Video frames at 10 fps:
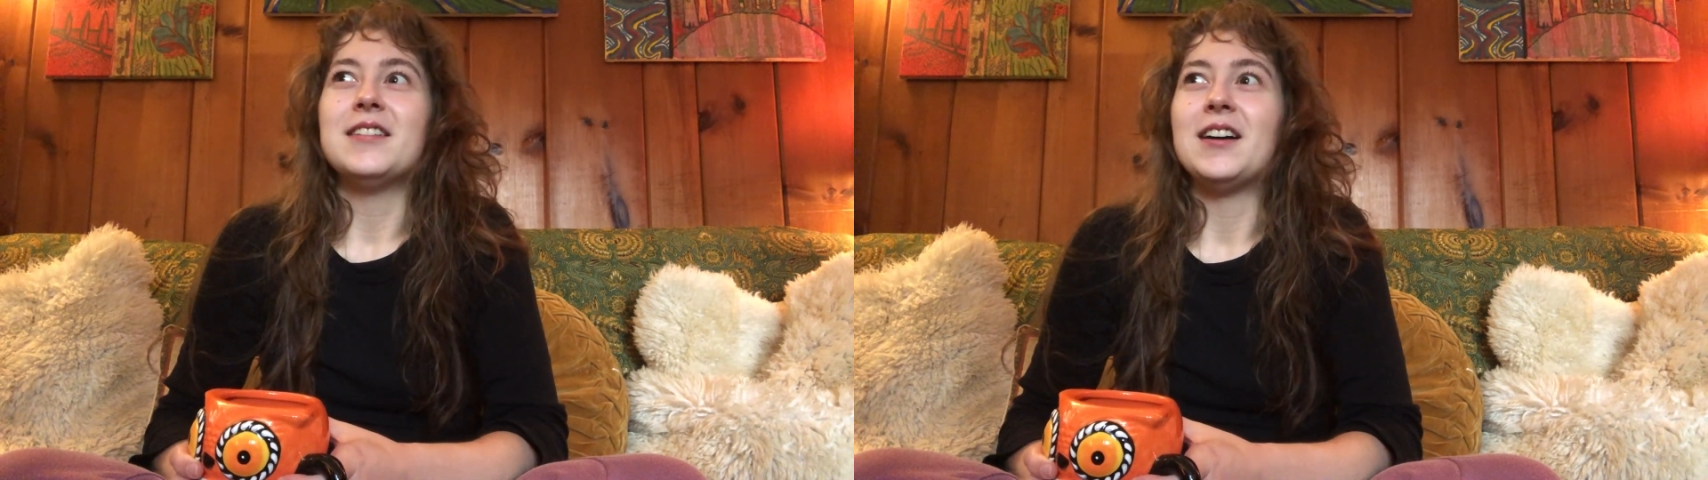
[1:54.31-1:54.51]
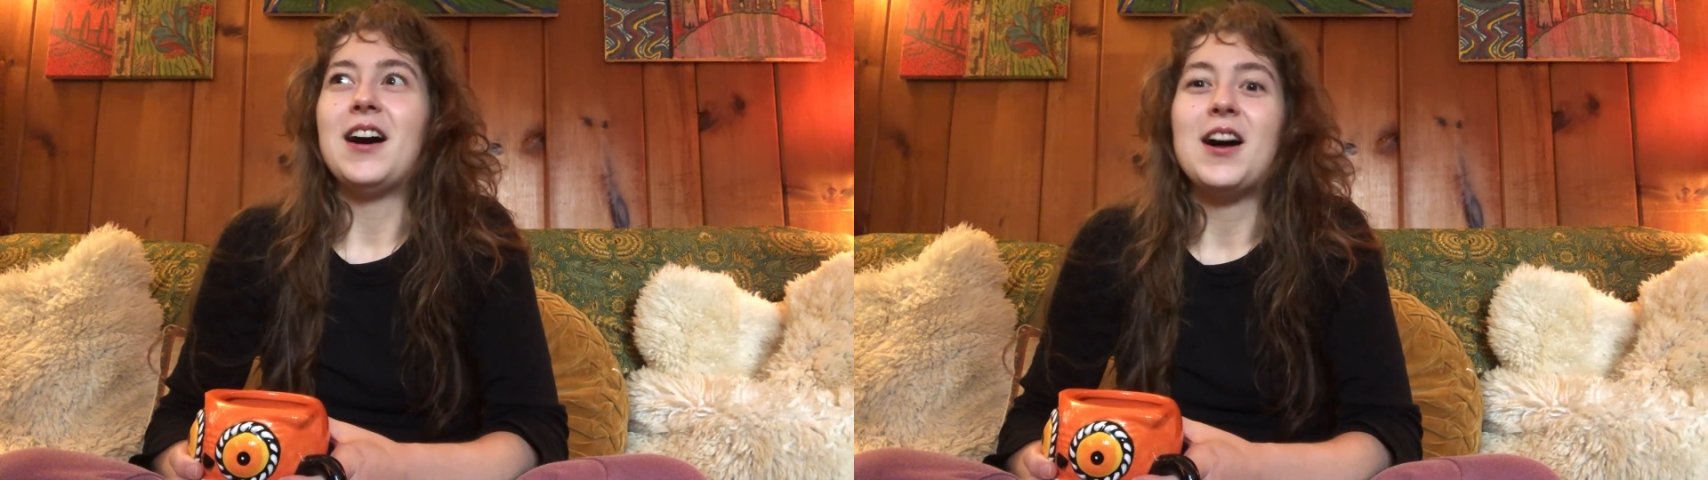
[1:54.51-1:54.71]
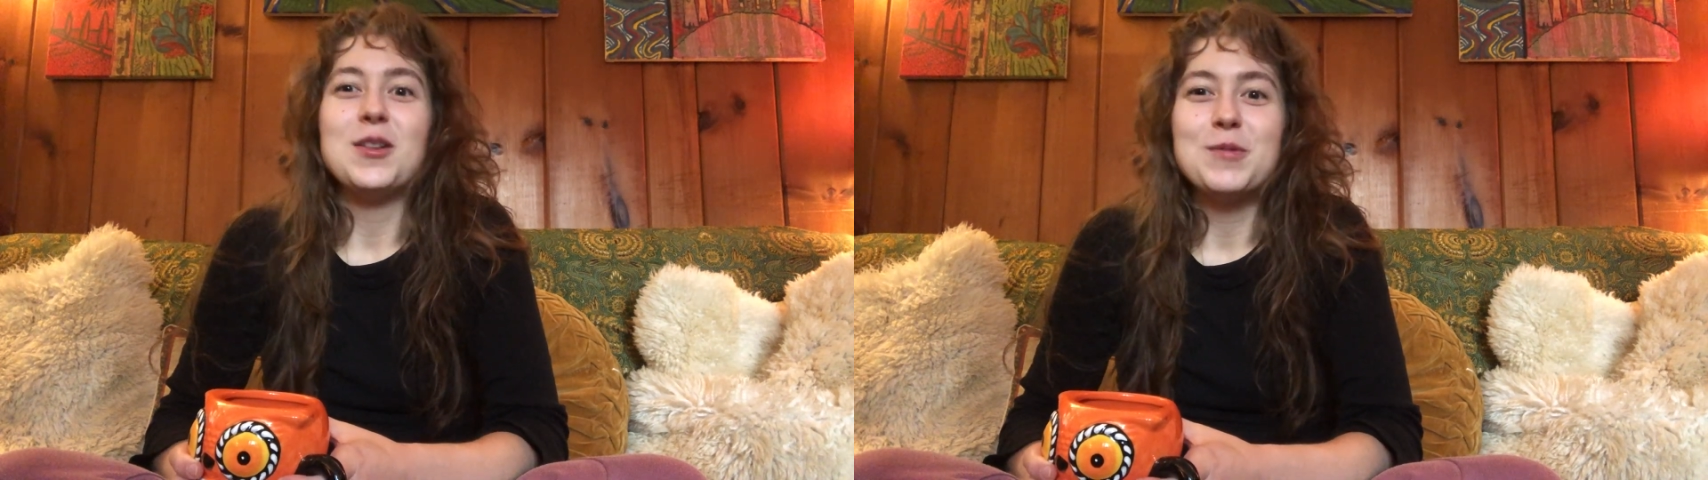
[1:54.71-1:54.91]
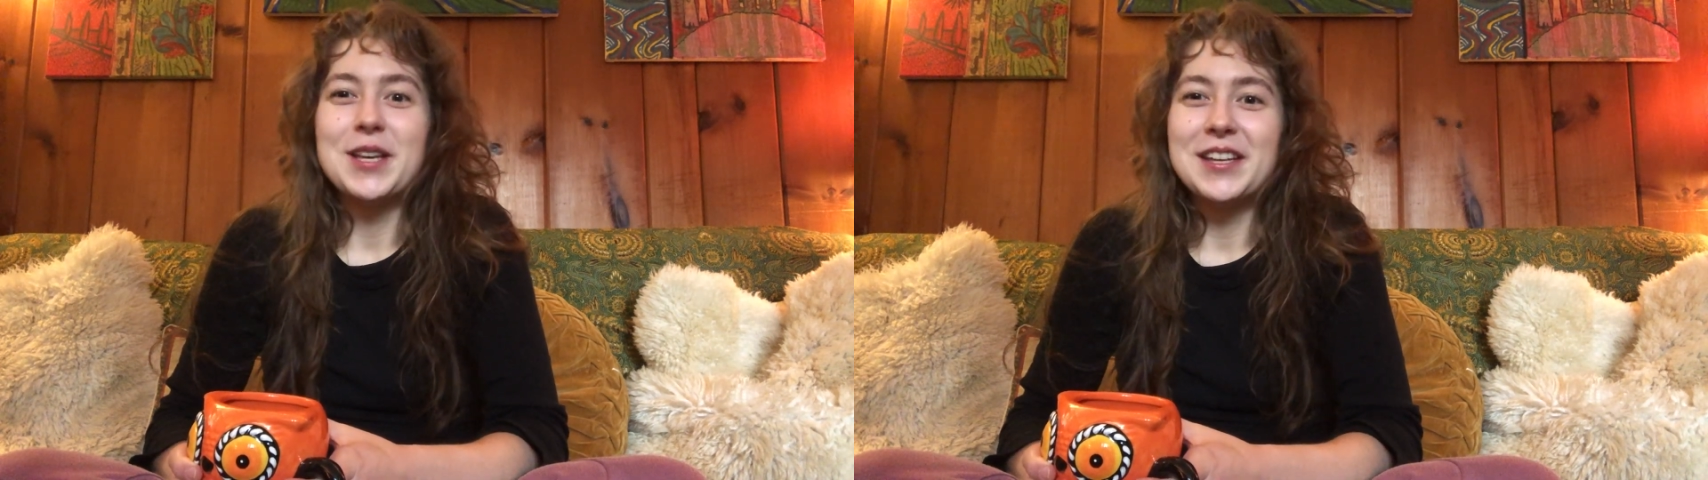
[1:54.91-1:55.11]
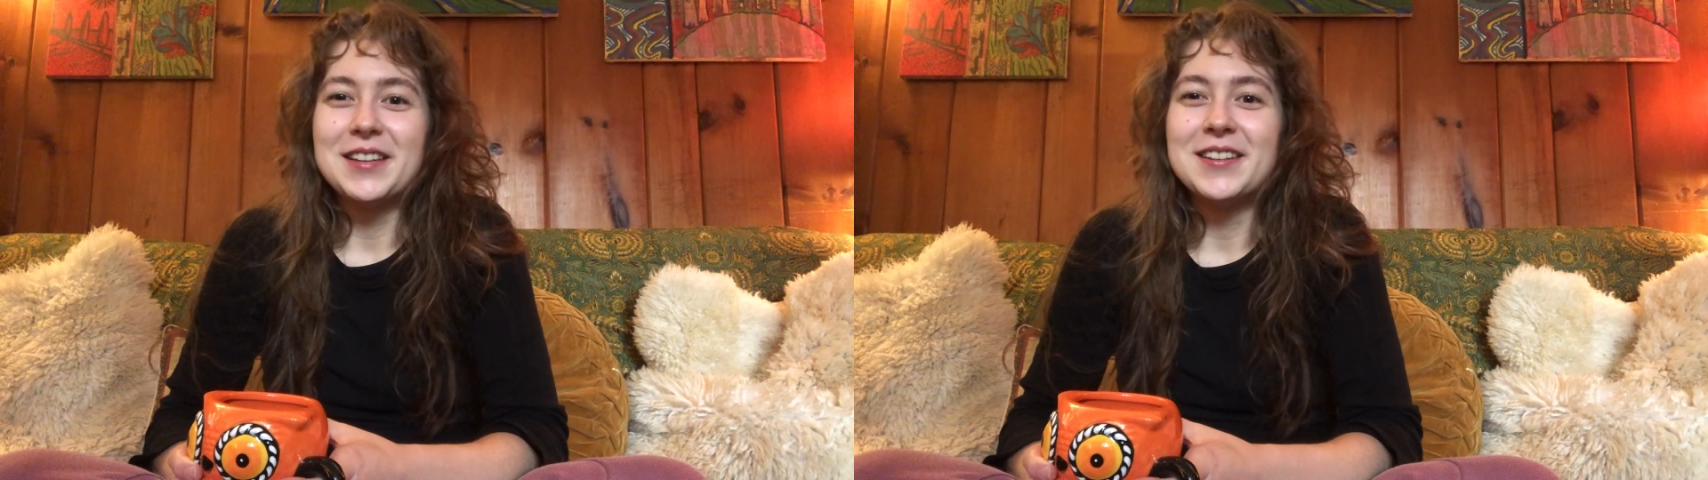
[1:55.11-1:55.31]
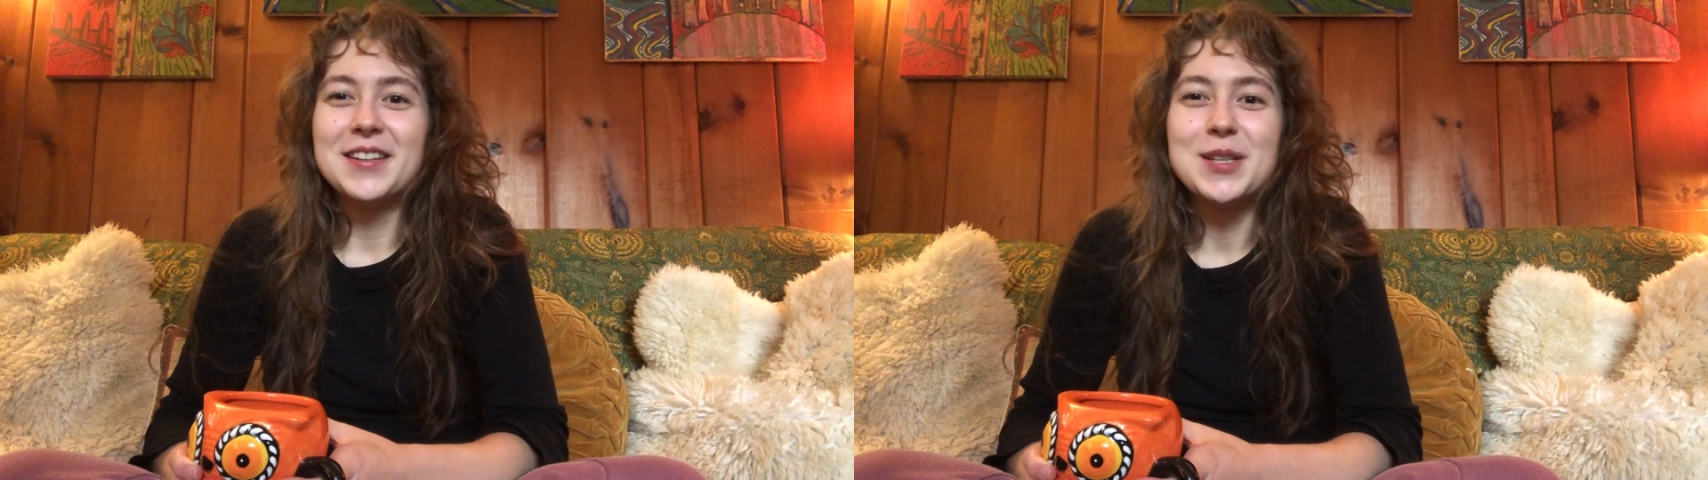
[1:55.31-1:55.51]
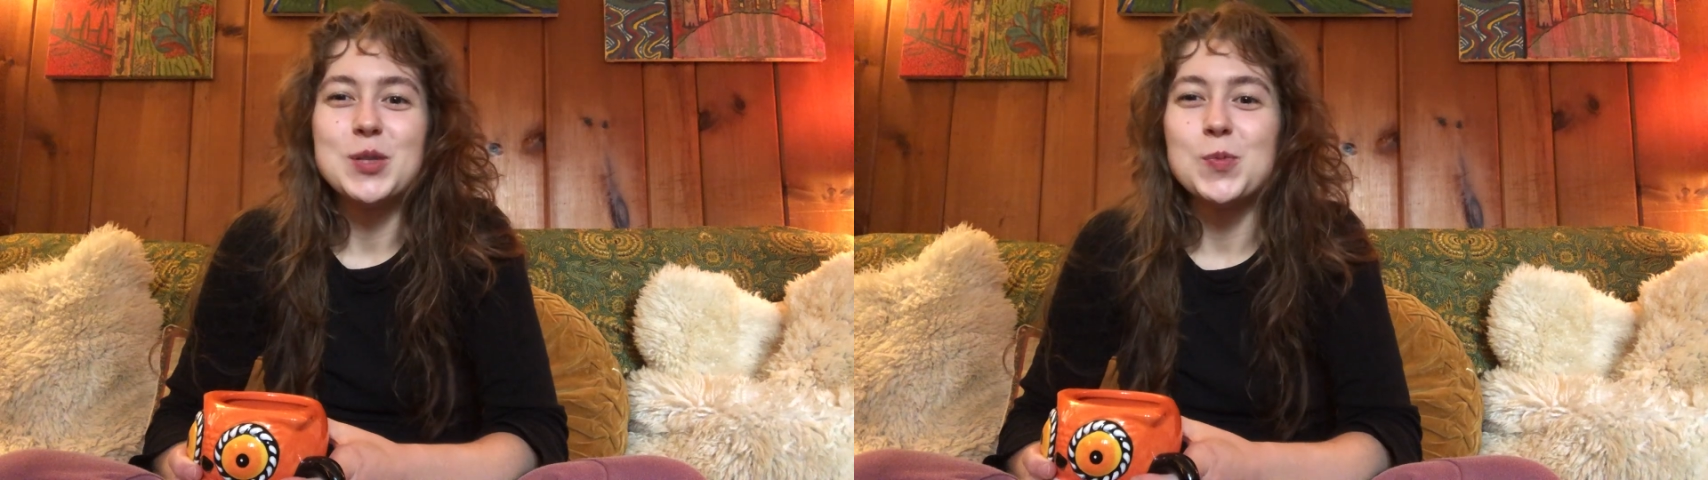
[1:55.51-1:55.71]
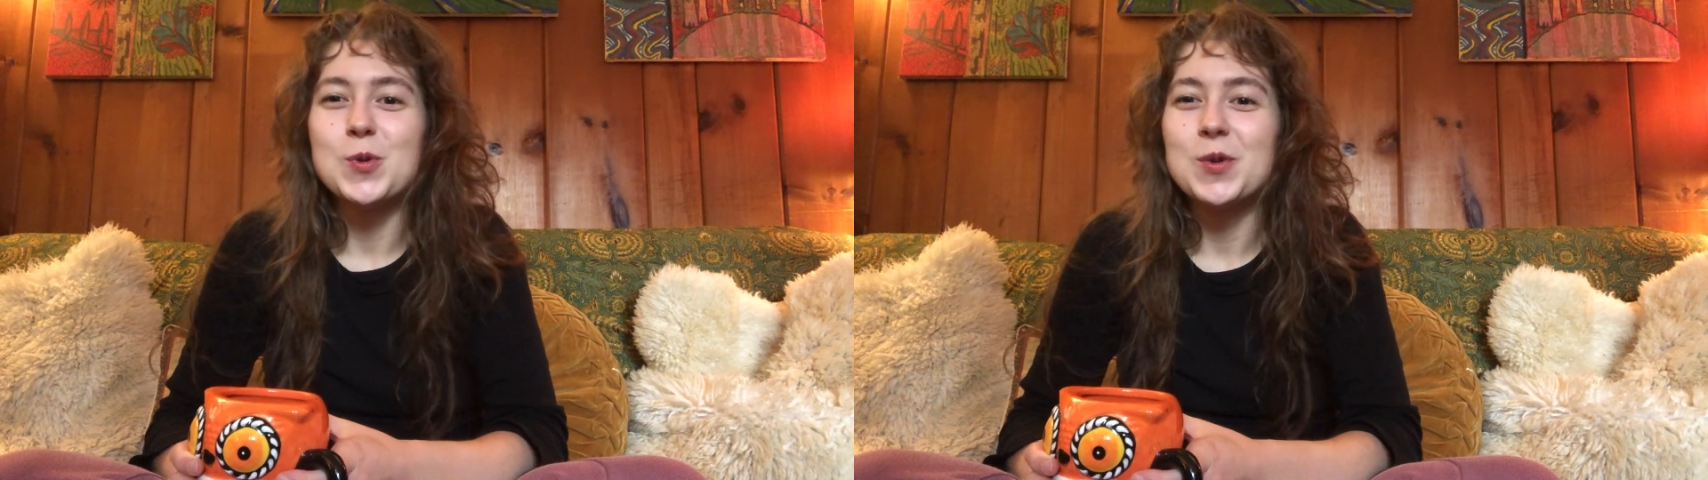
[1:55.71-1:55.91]
Halloween,
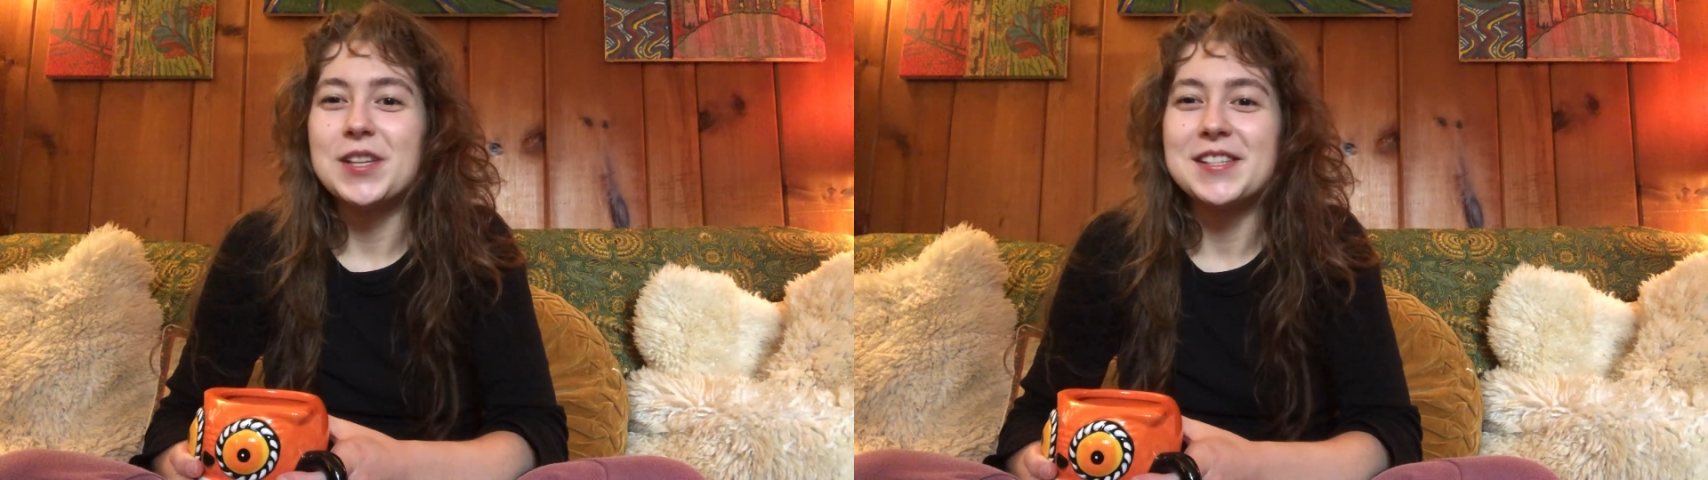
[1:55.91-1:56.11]
spooky